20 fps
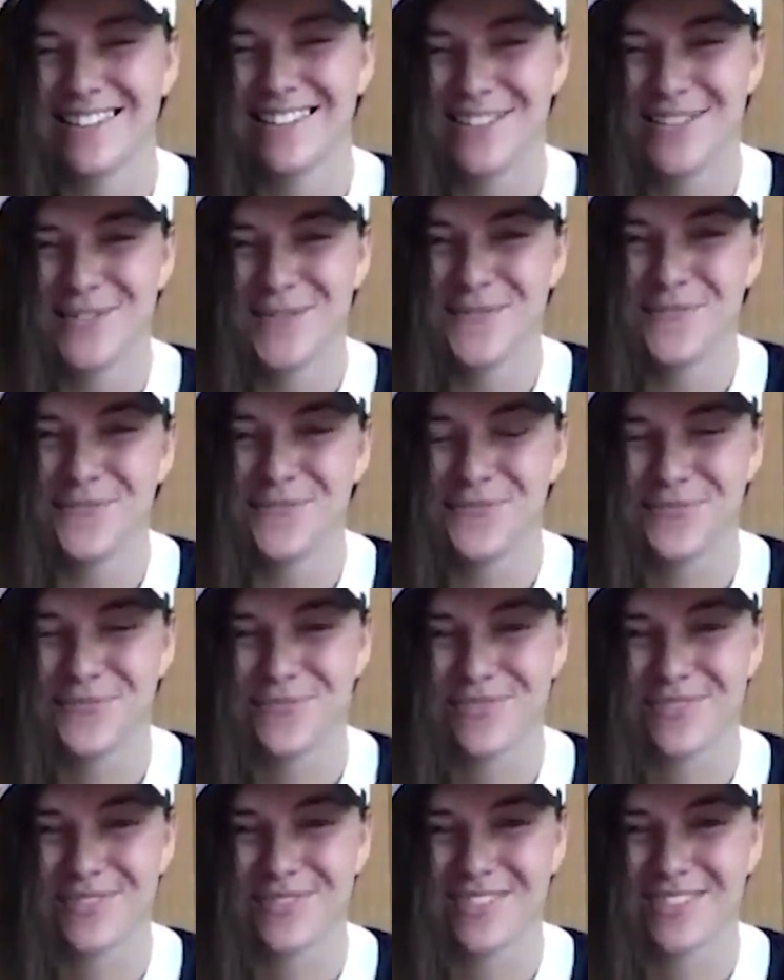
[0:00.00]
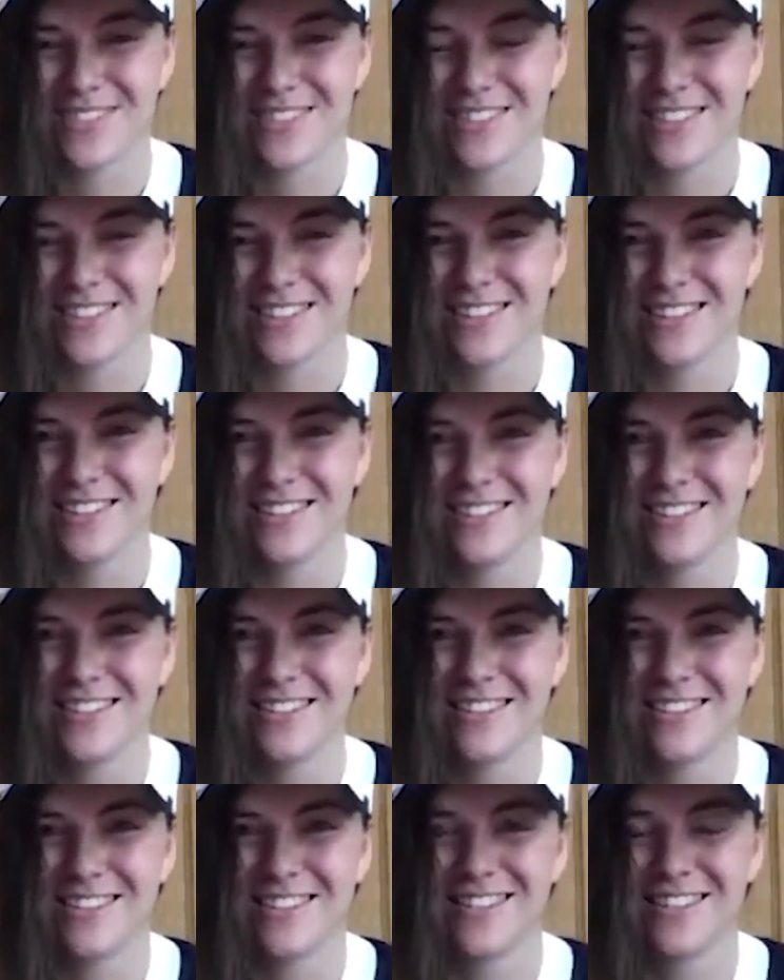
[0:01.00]
You've mentioned on social
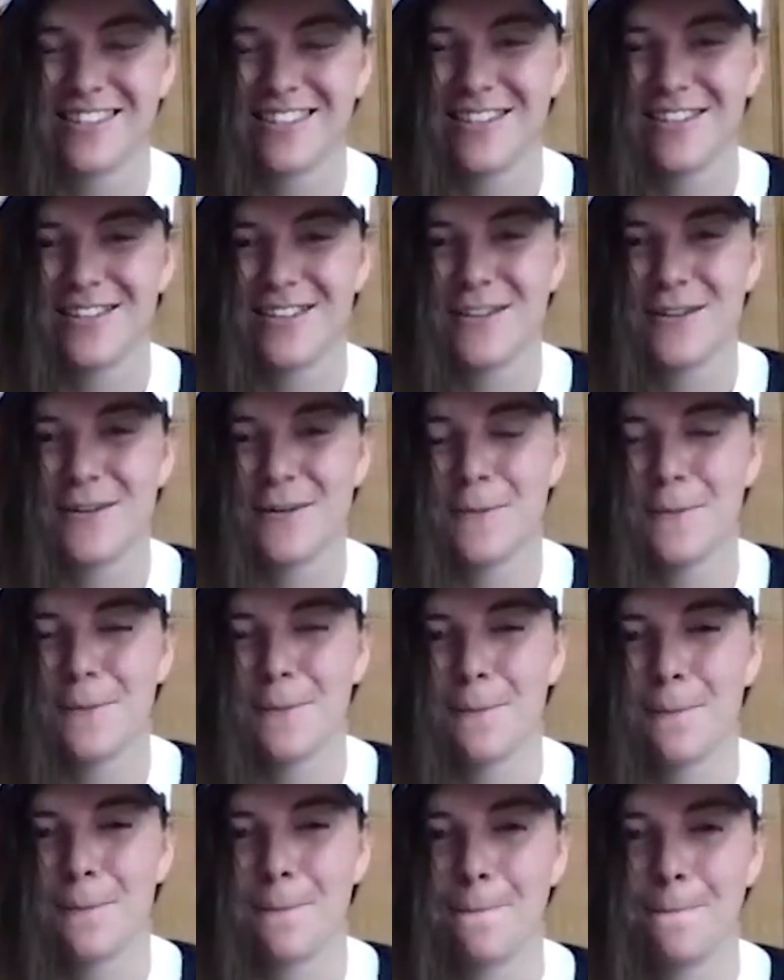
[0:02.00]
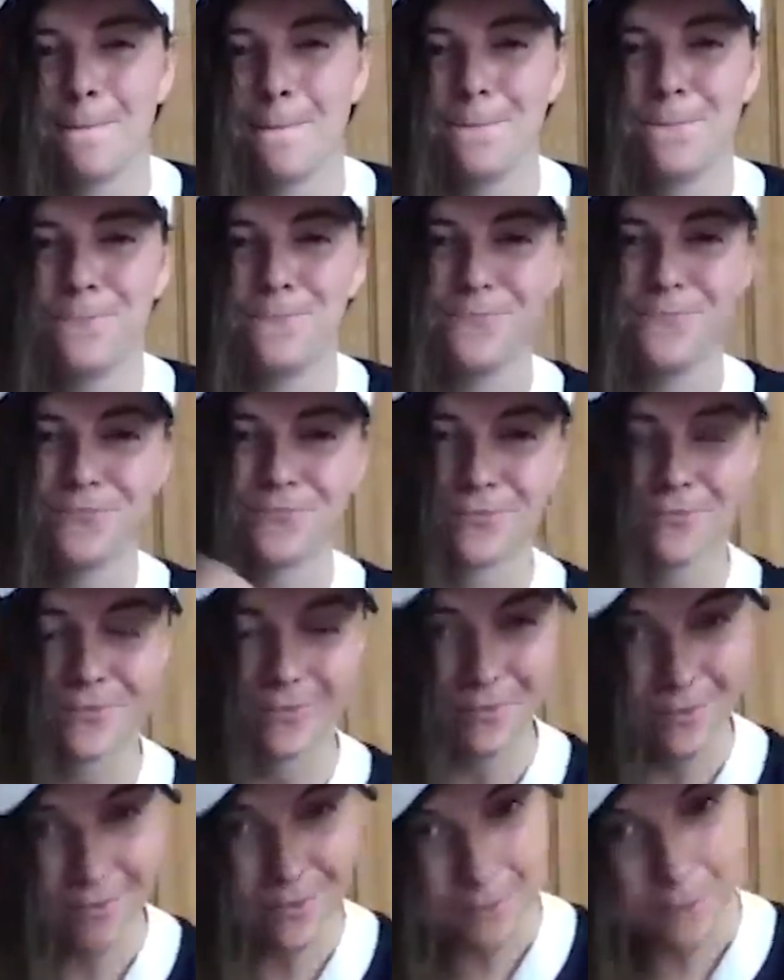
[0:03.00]
media that you've got connections
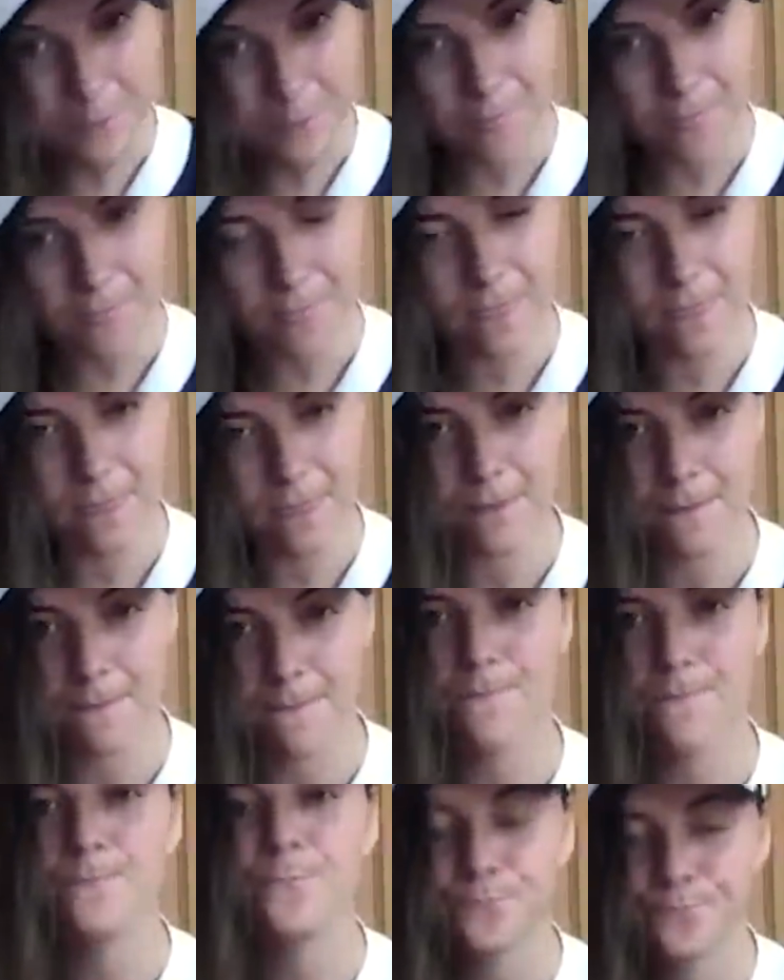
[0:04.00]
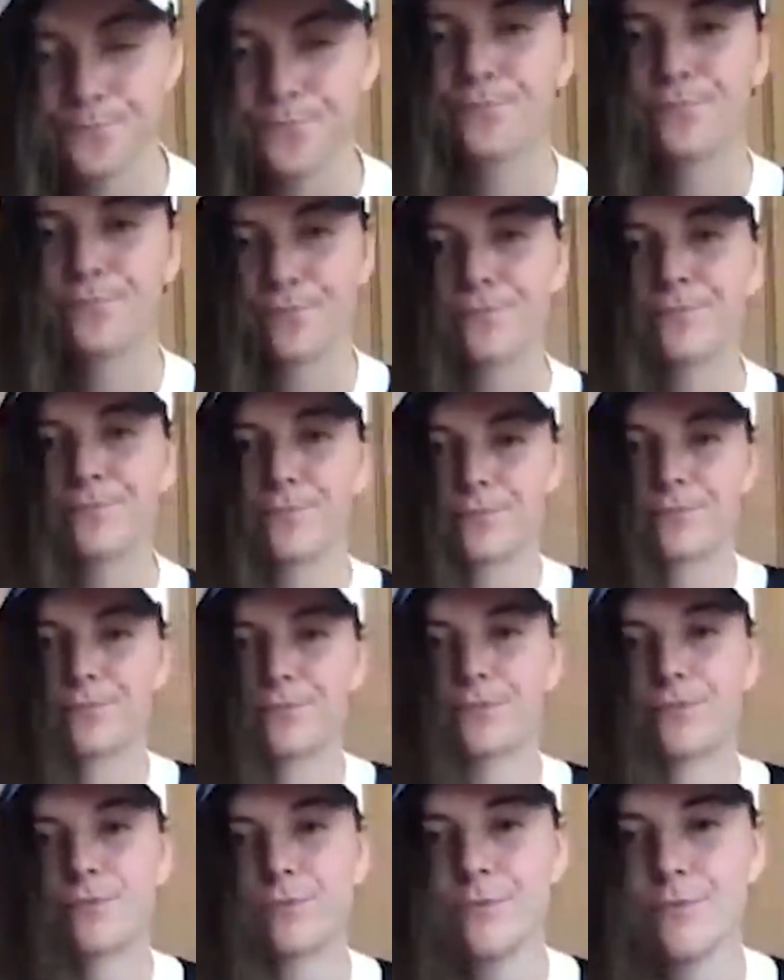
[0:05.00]
to Rangers. I mean, can you tell us a bit about
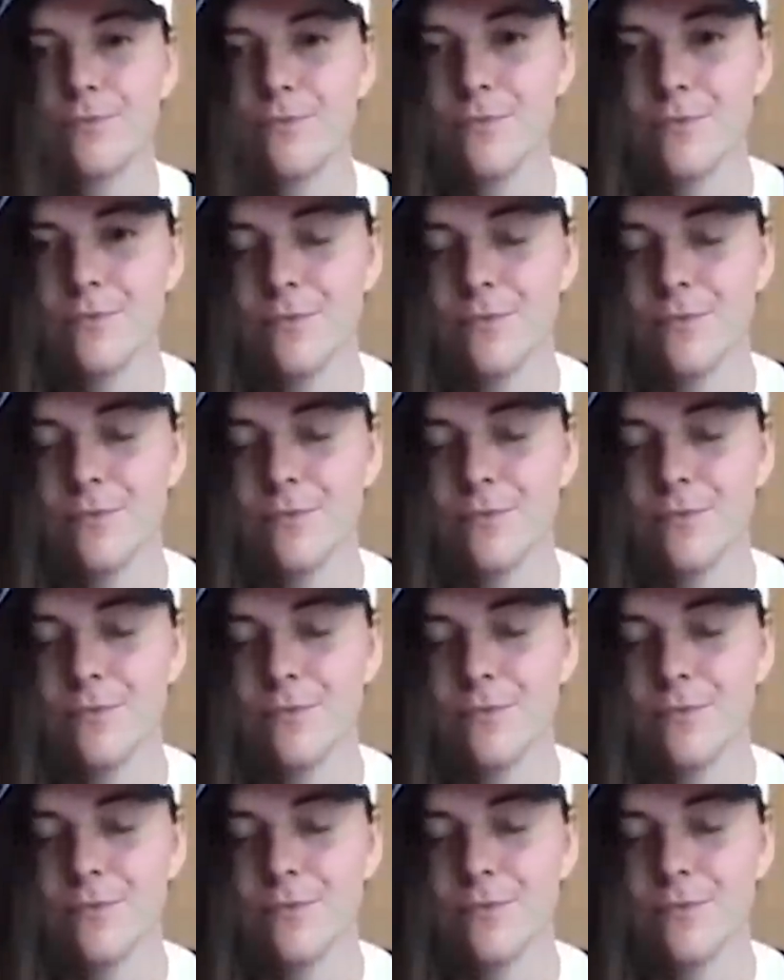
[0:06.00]
them?